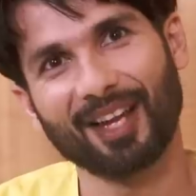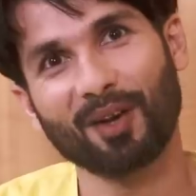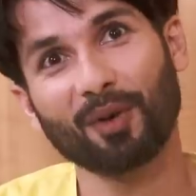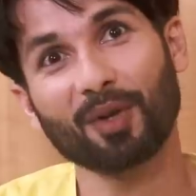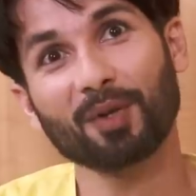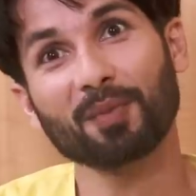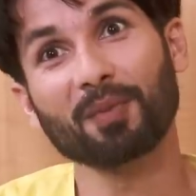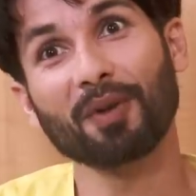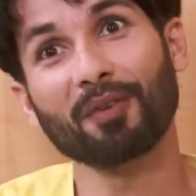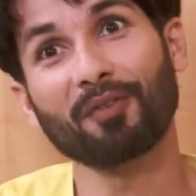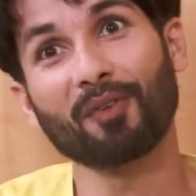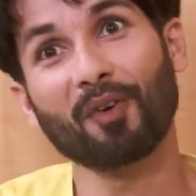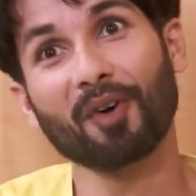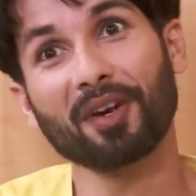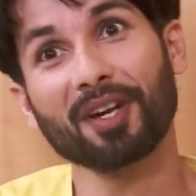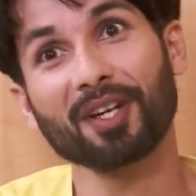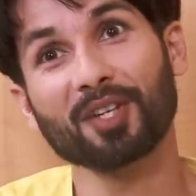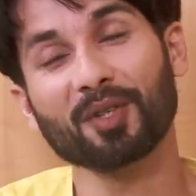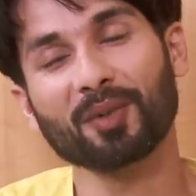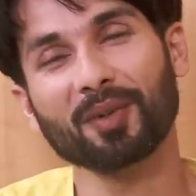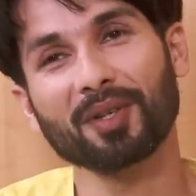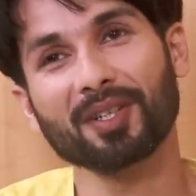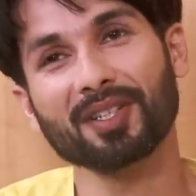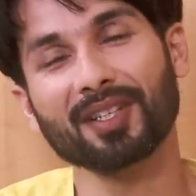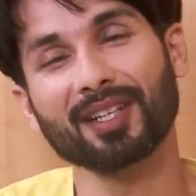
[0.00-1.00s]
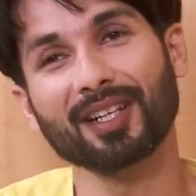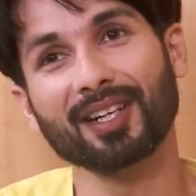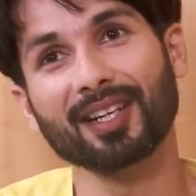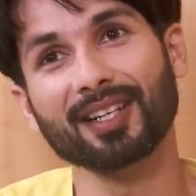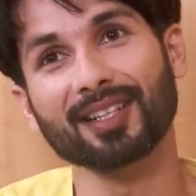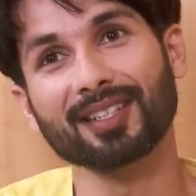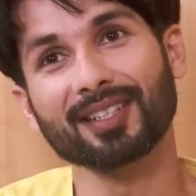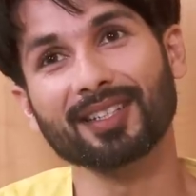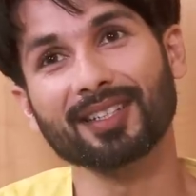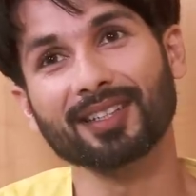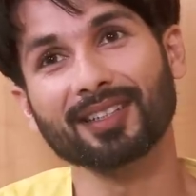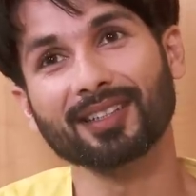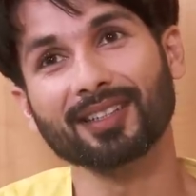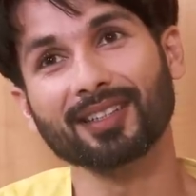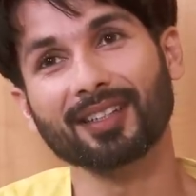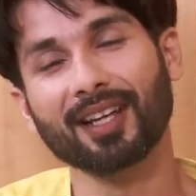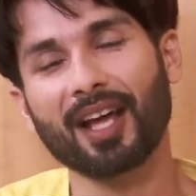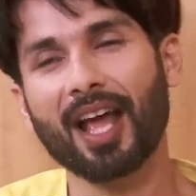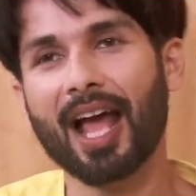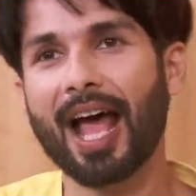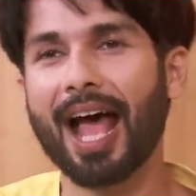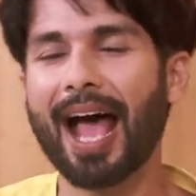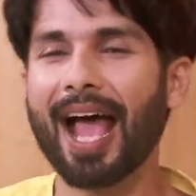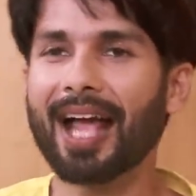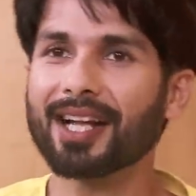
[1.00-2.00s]
autograph? It was before Ishq Vishq released.
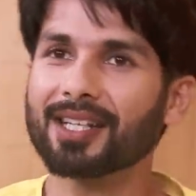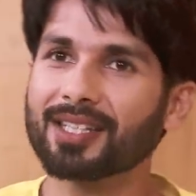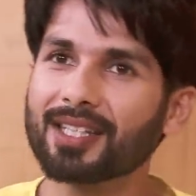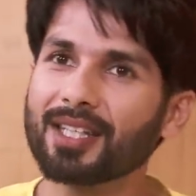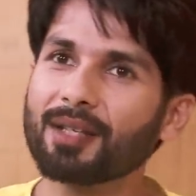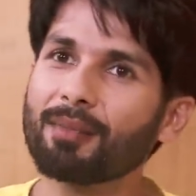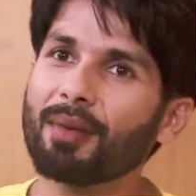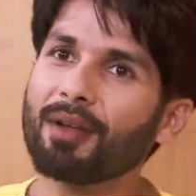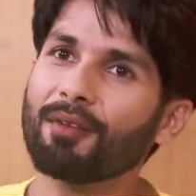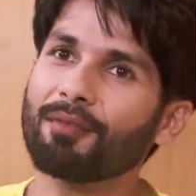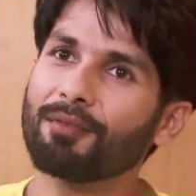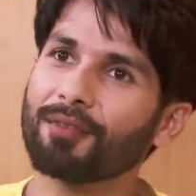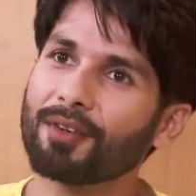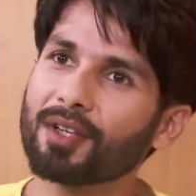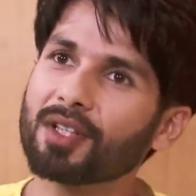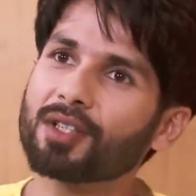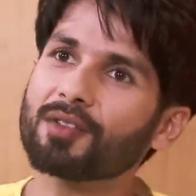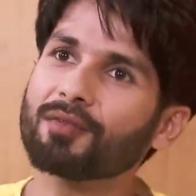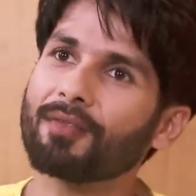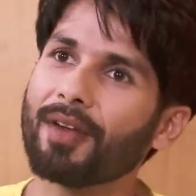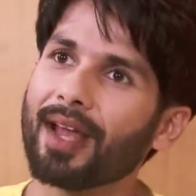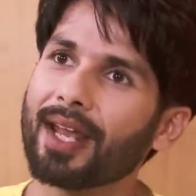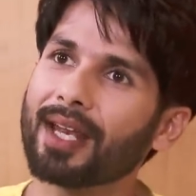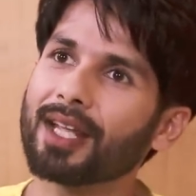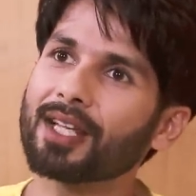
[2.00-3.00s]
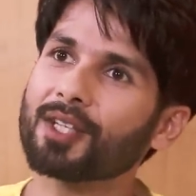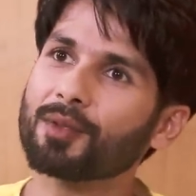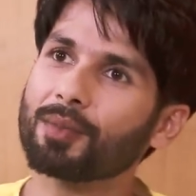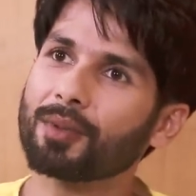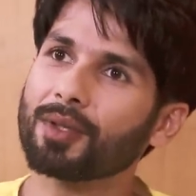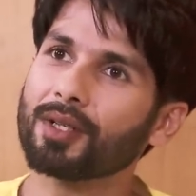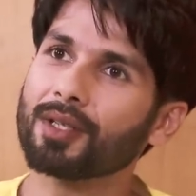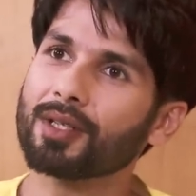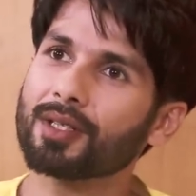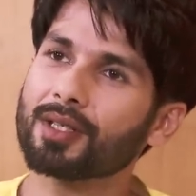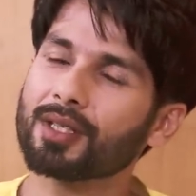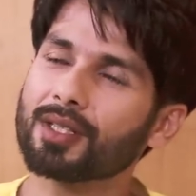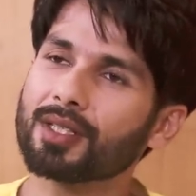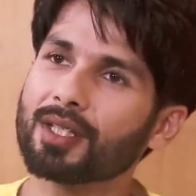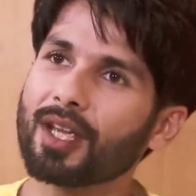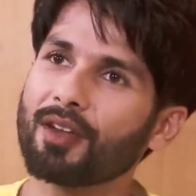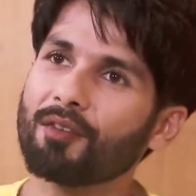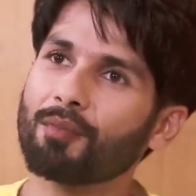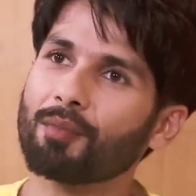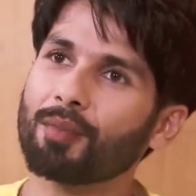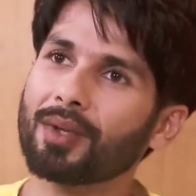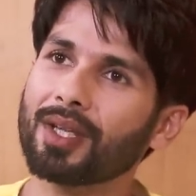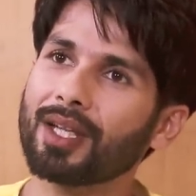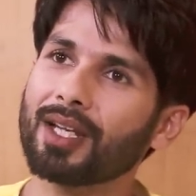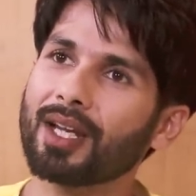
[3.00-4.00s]
Actually, my first fan experiences
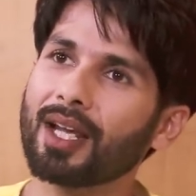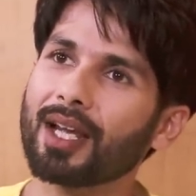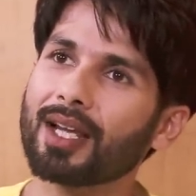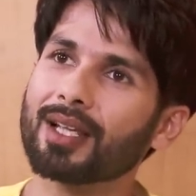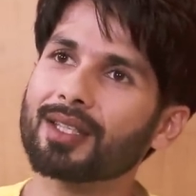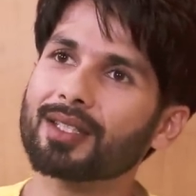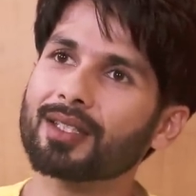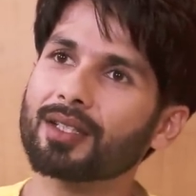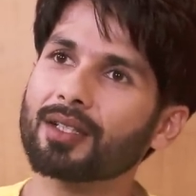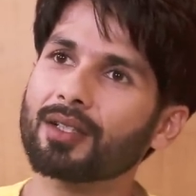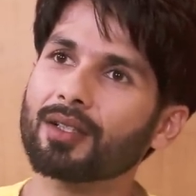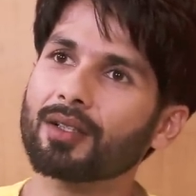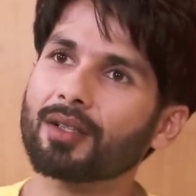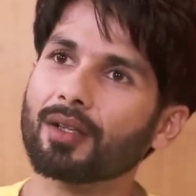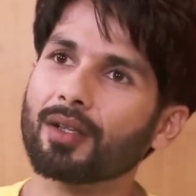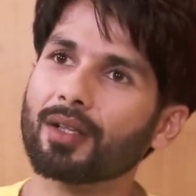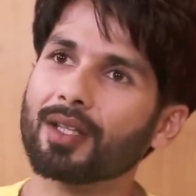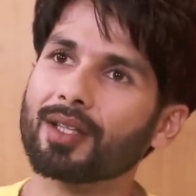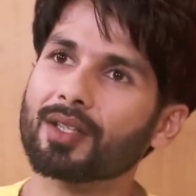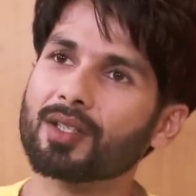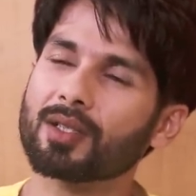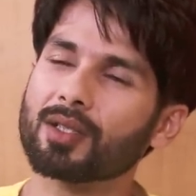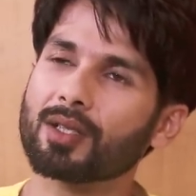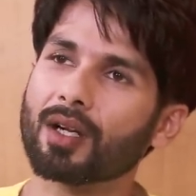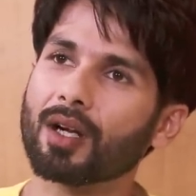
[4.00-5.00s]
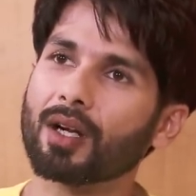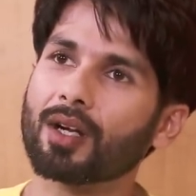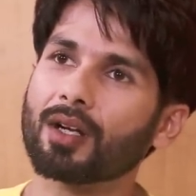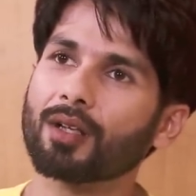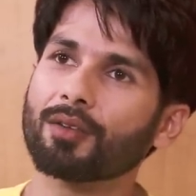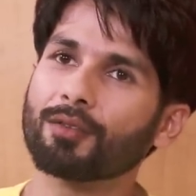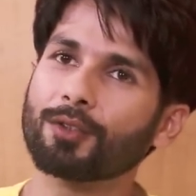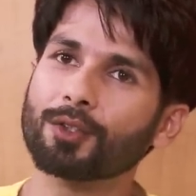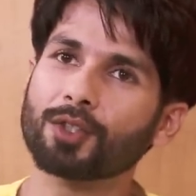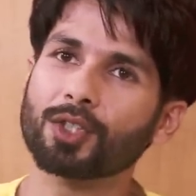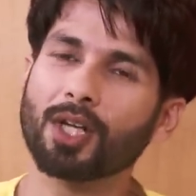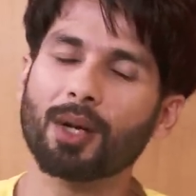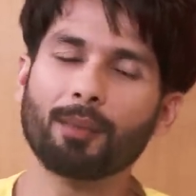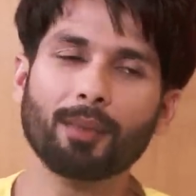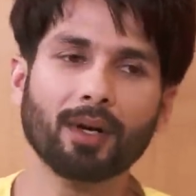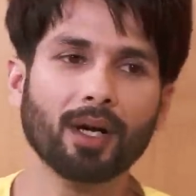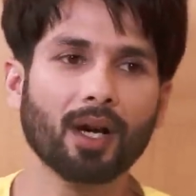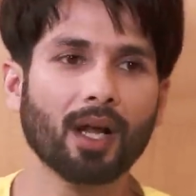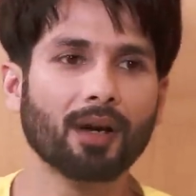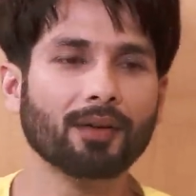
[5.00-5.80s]
have been as an instructor for Shiamak